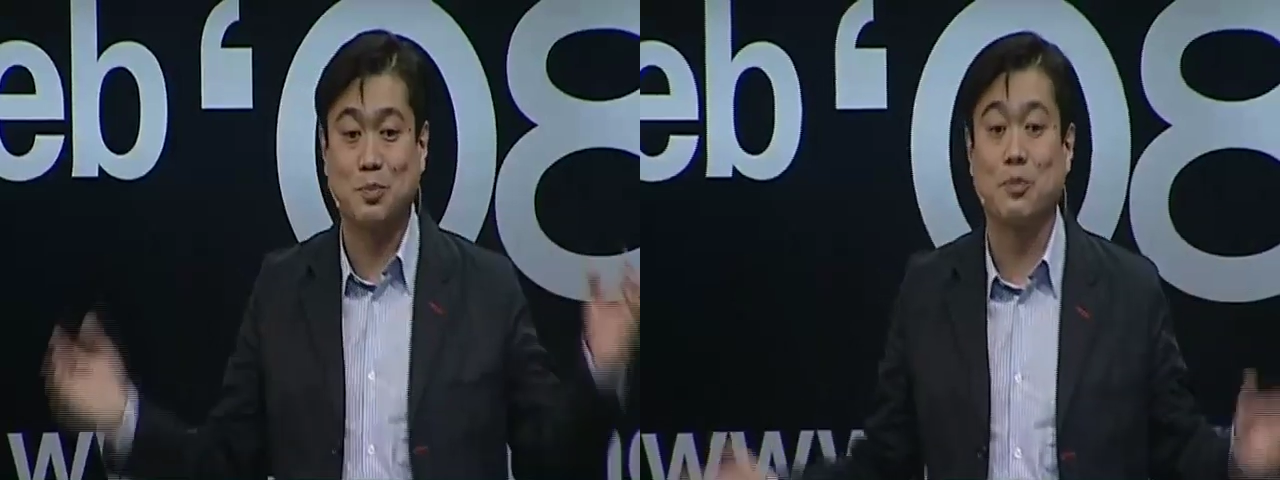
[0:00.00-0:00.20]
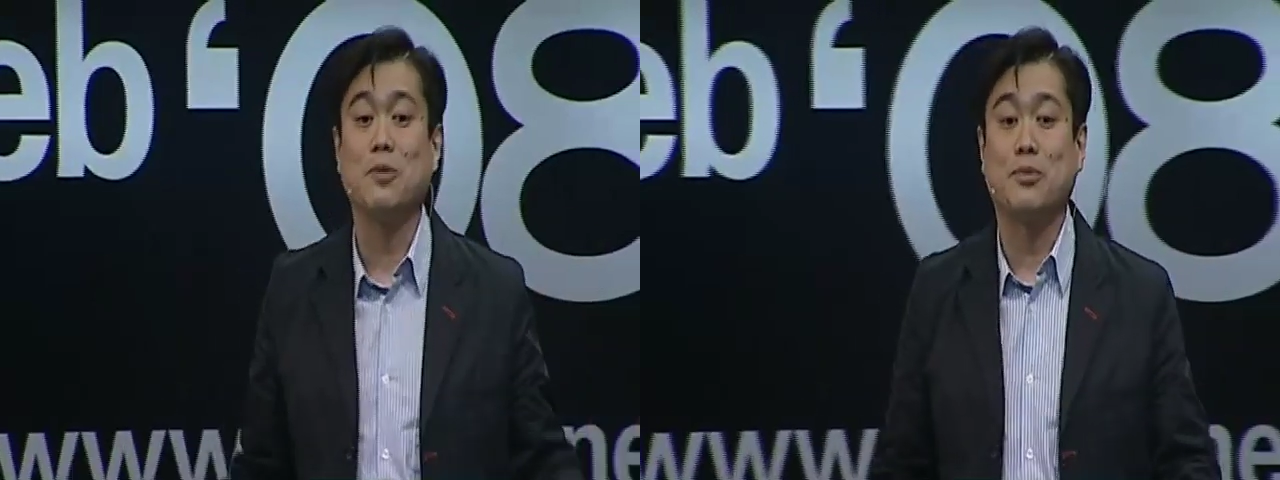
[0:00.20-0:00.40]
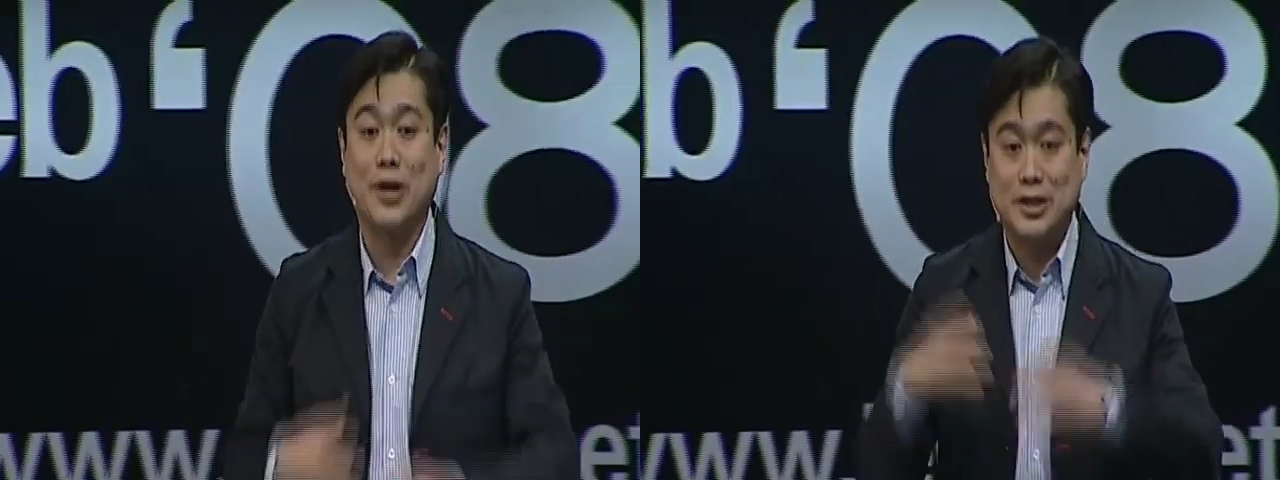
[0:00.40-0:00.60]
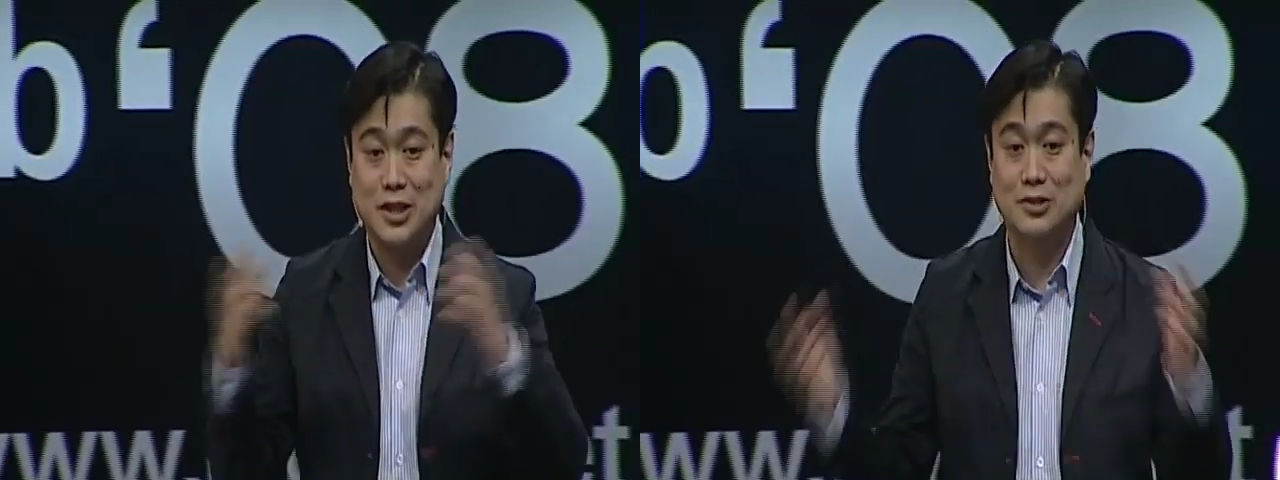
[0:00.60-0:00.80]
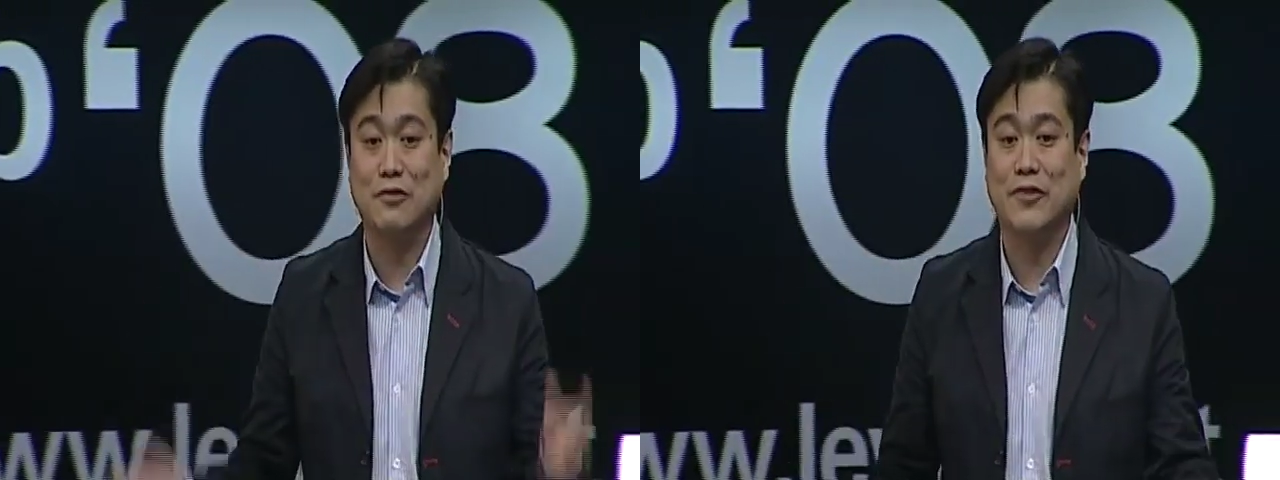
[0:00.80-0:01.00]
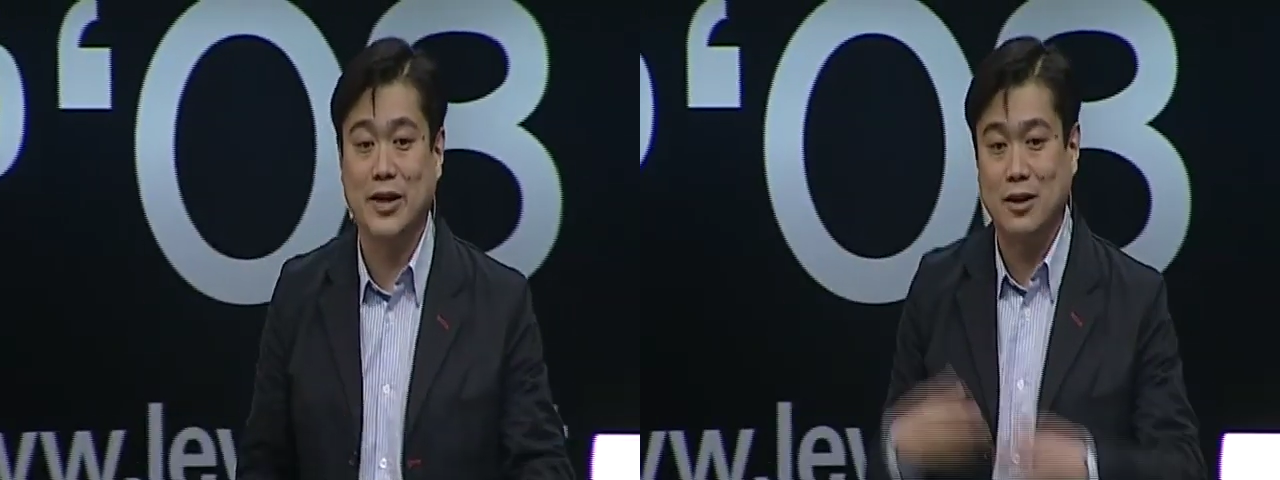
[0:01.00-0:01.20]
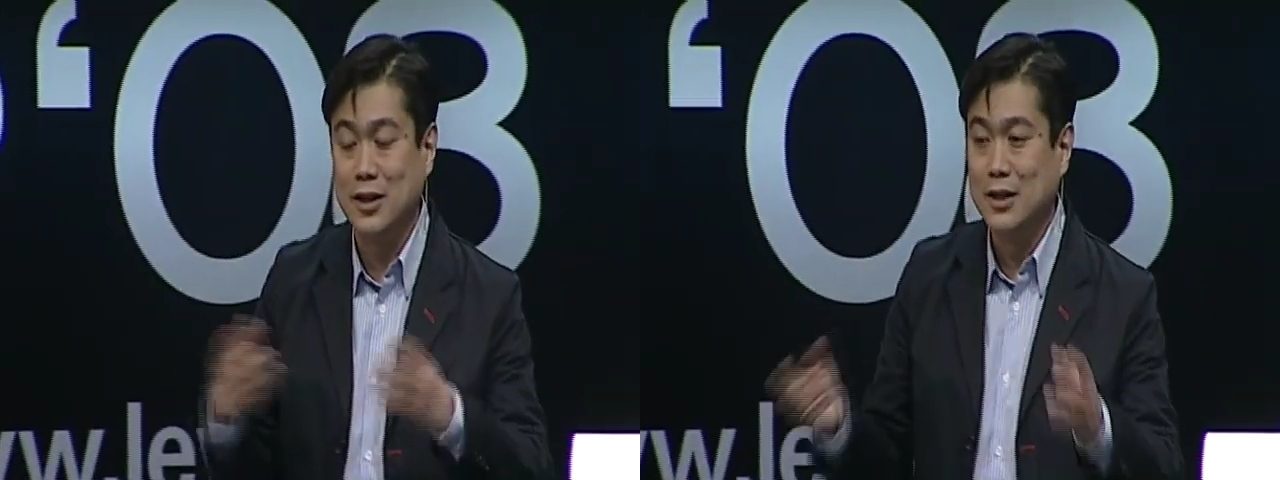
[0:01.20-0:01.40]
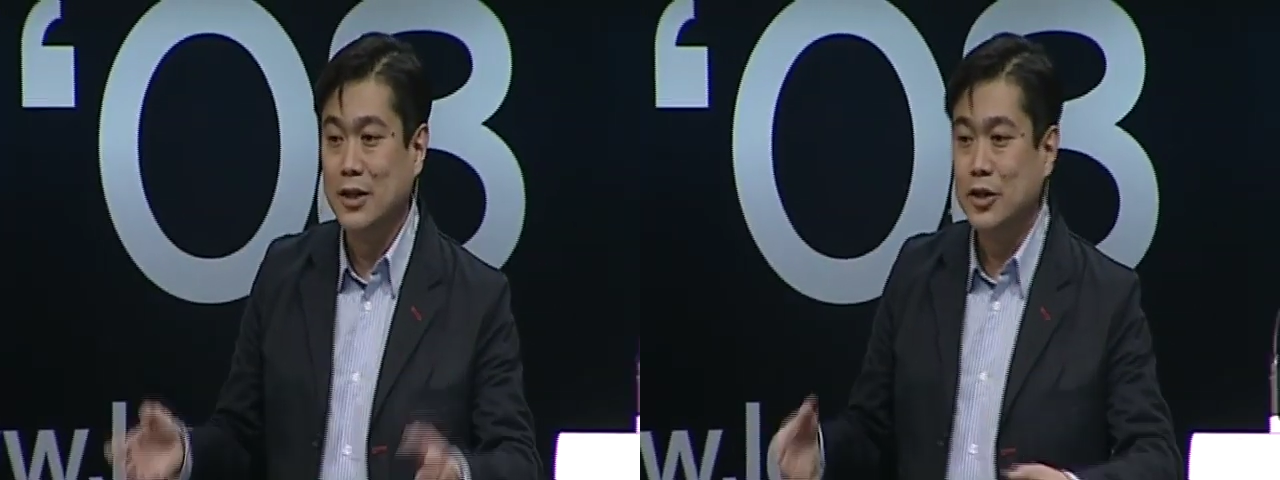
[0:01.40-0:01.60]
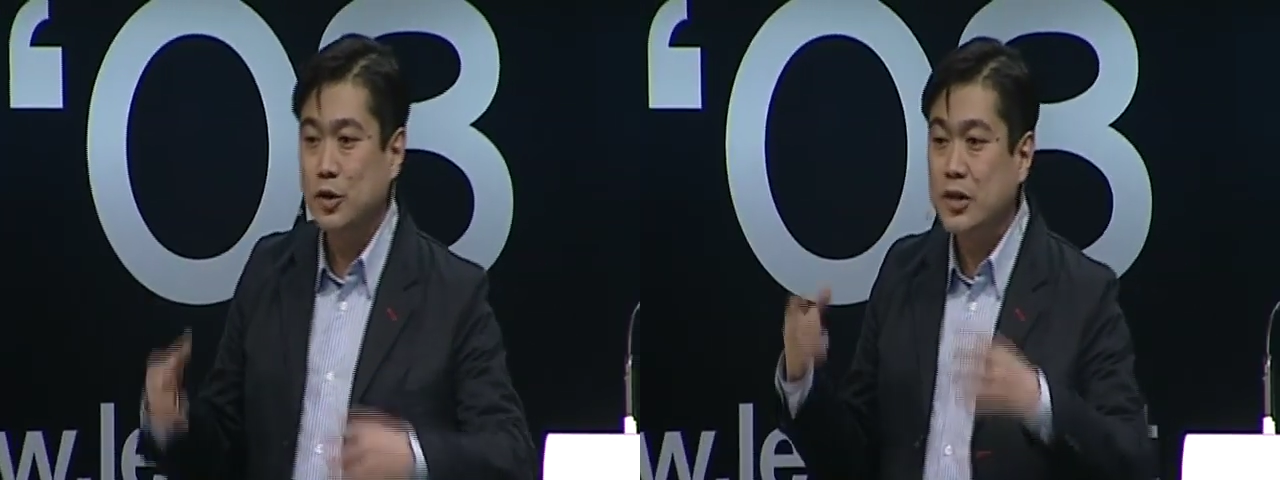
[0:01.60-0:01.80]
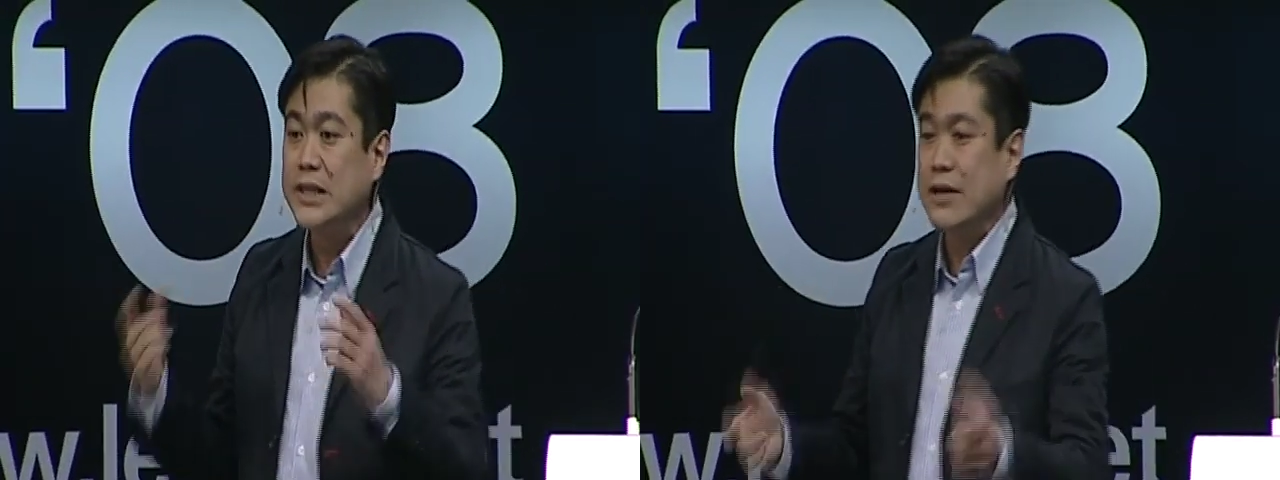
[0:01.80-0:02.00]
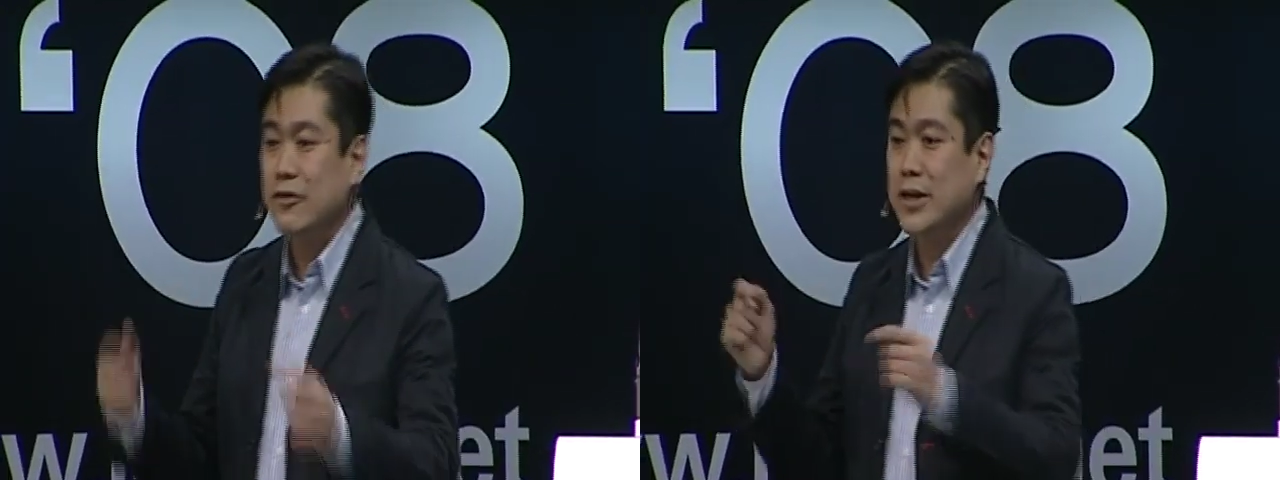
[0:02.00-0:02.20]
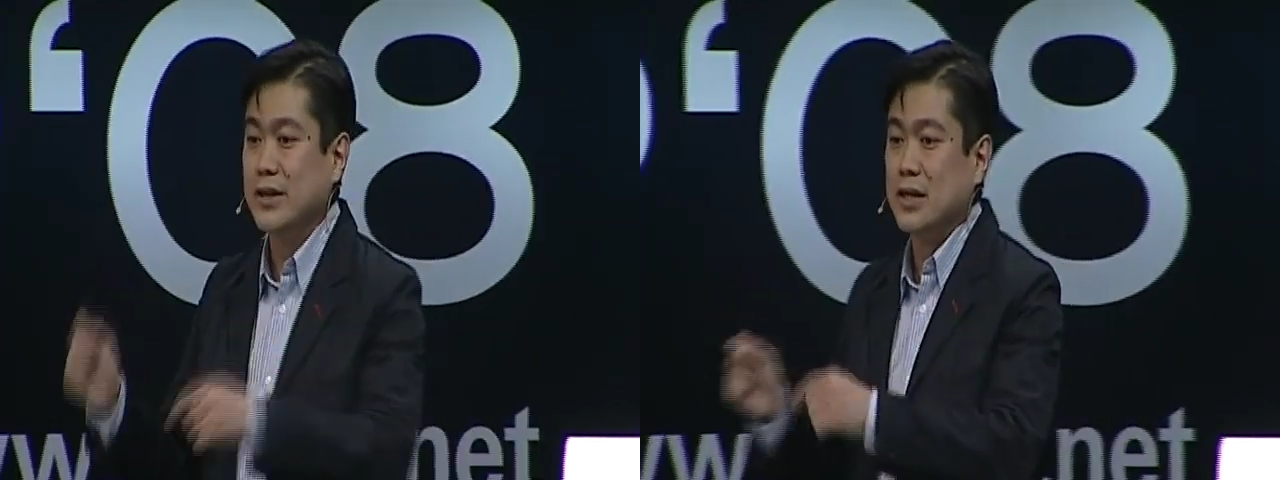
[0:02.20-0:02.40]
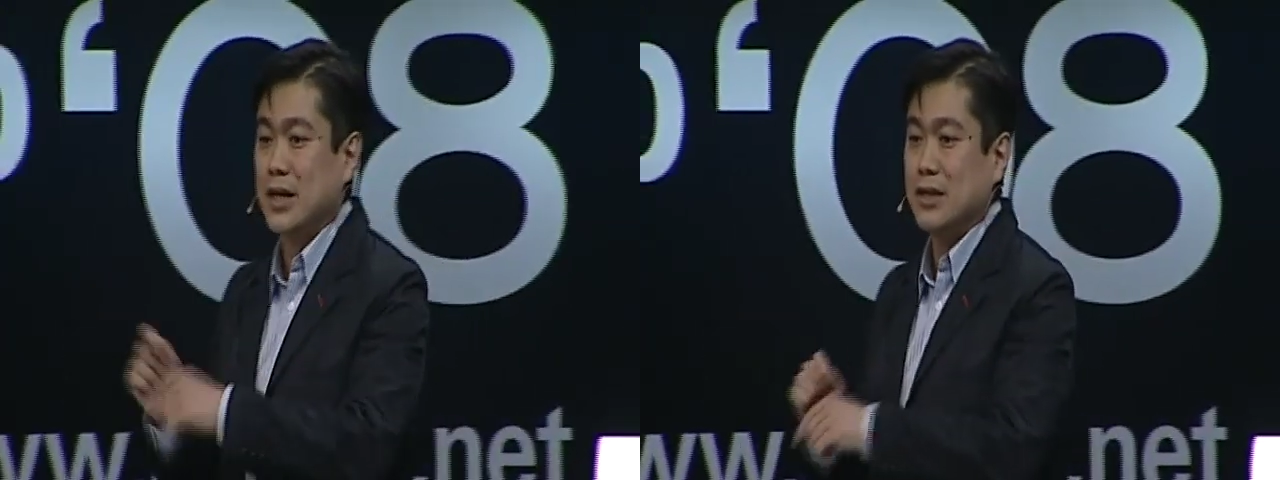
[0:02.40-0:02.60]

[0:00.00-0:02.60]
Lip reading: per project to fail, you could never get the kind